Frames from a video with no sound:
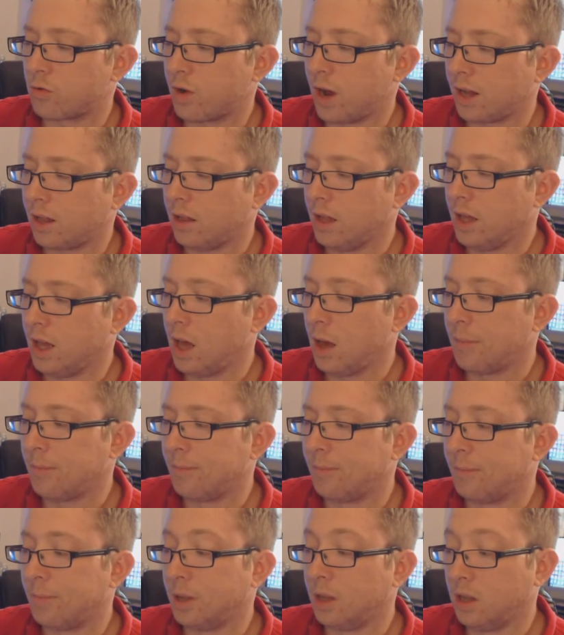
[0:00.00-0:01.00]
directly
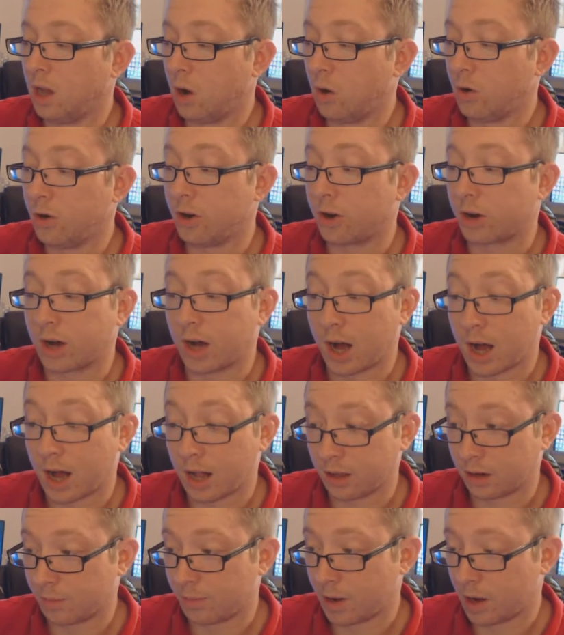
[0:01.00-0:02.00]
below your
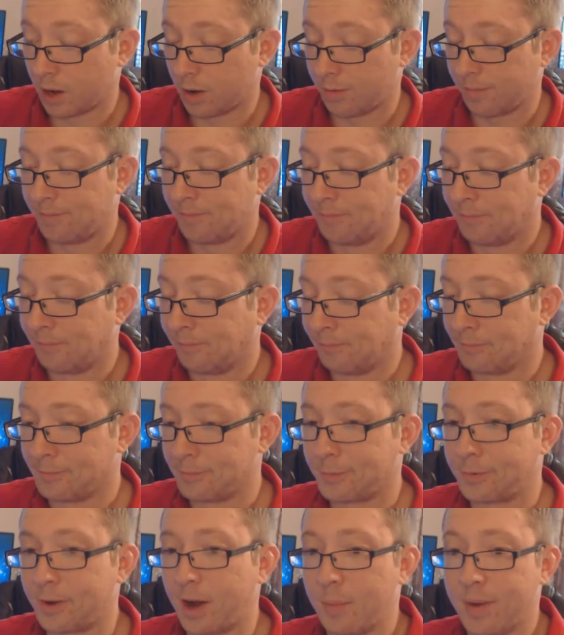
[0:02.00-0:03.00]
collarbone.
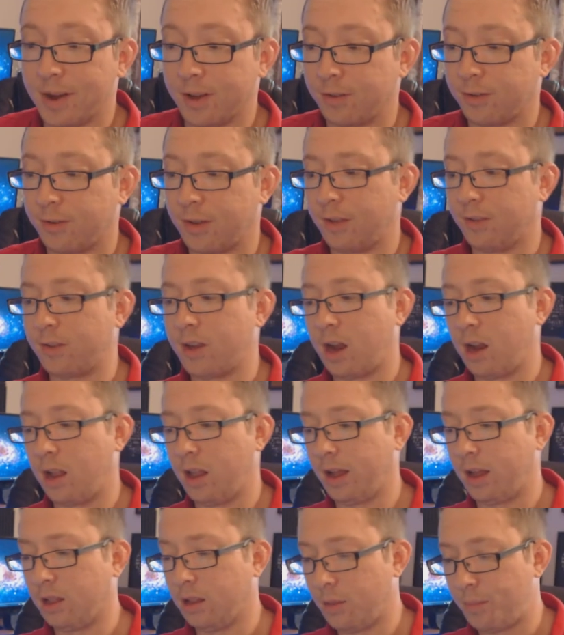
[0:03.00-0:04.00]
That makes sense, kind of
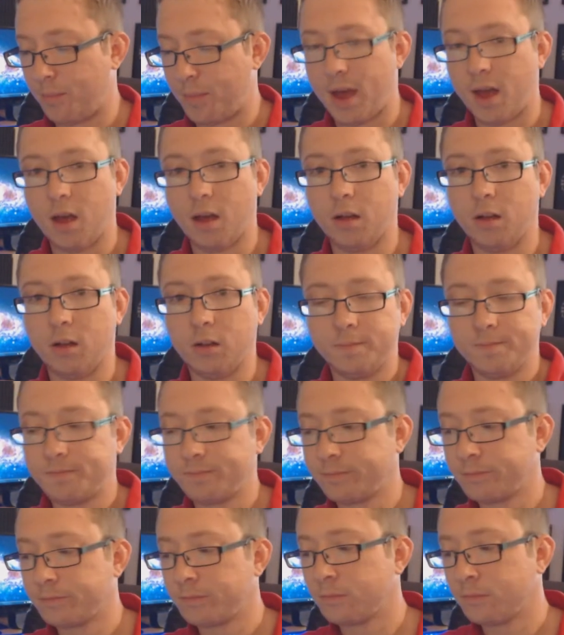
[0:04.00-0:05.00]
like a lapel
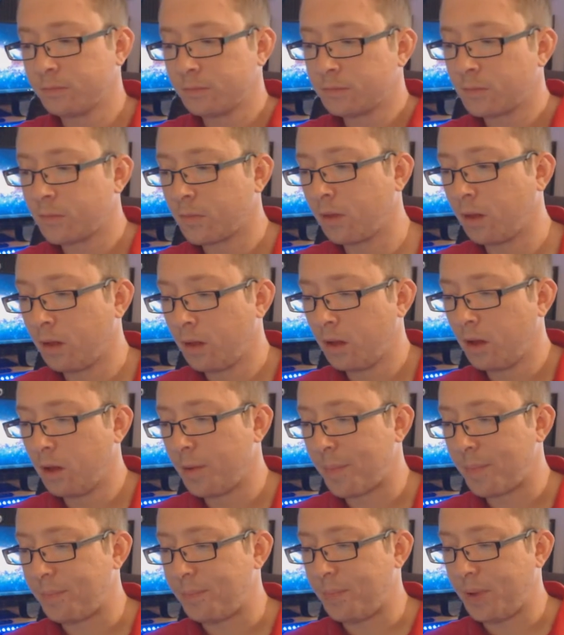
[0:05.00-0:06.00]

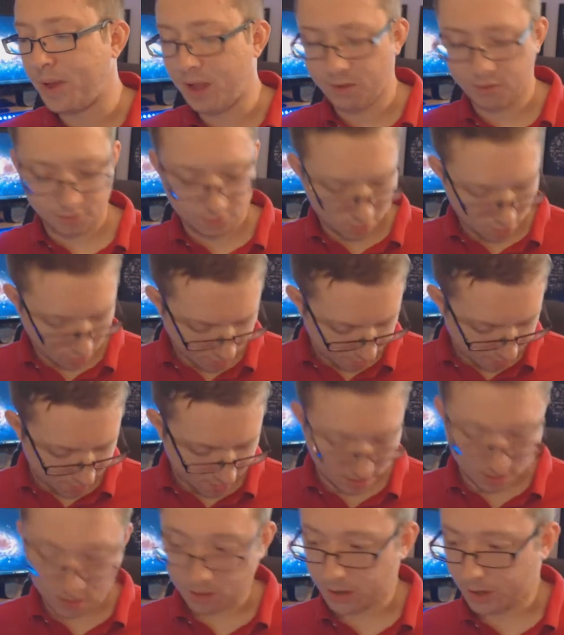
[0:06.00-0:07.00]
pin sort of
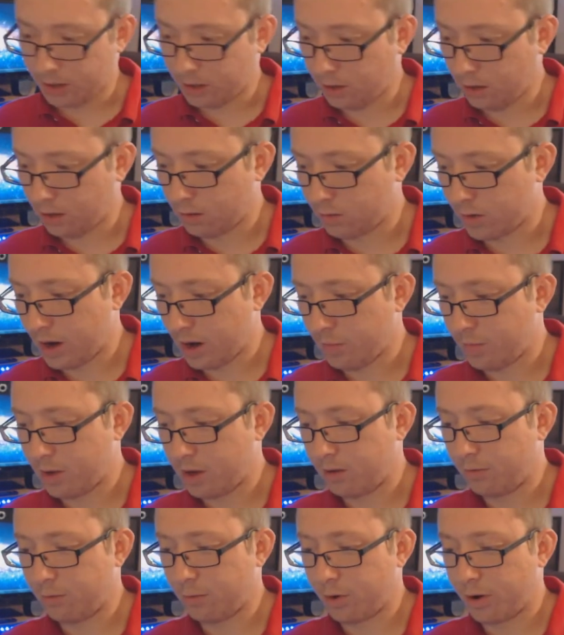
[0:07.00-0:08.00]
thing, like you know, right
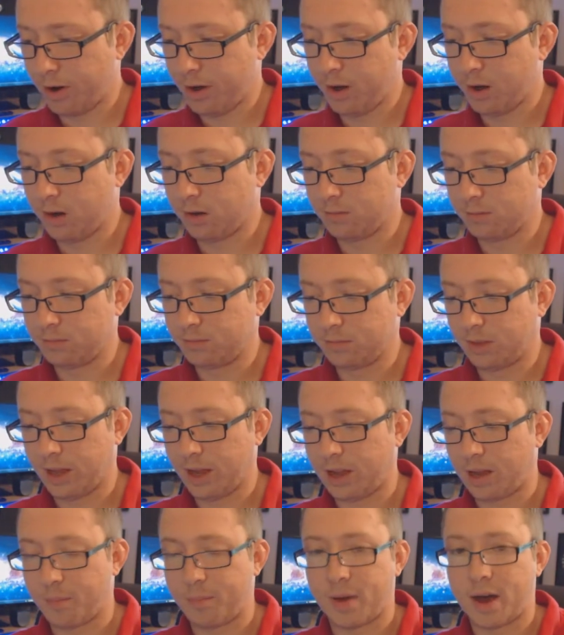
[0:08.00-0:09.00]
above where your
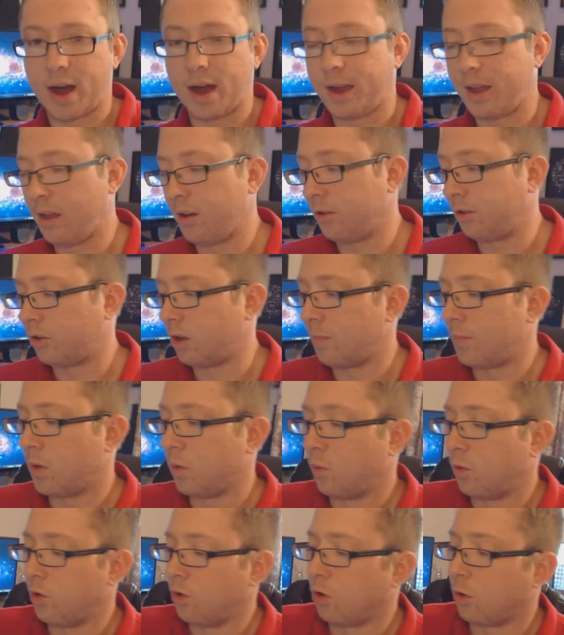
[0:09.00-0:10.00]
like a pocket or
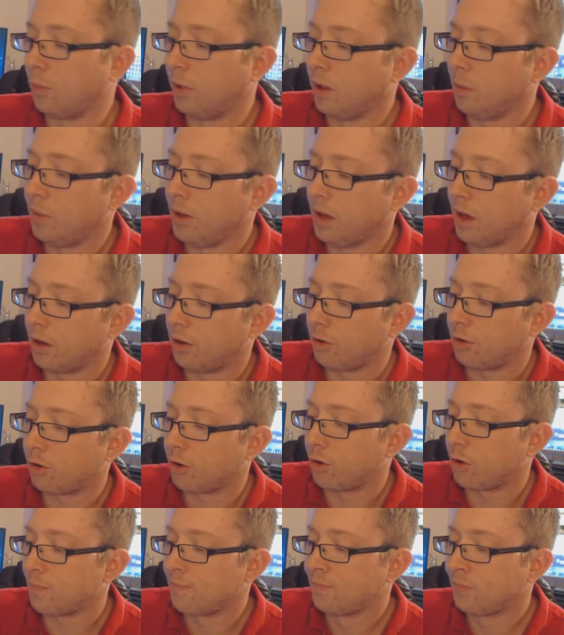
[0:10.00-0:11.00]
something would normally be on a
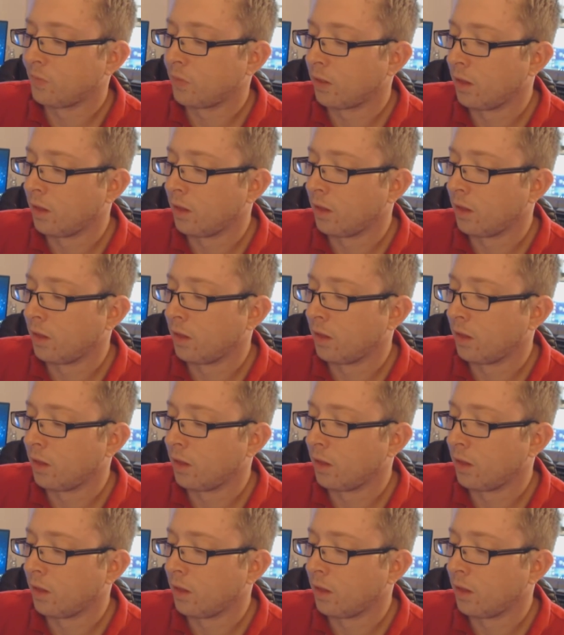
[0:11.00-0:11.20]
shirt.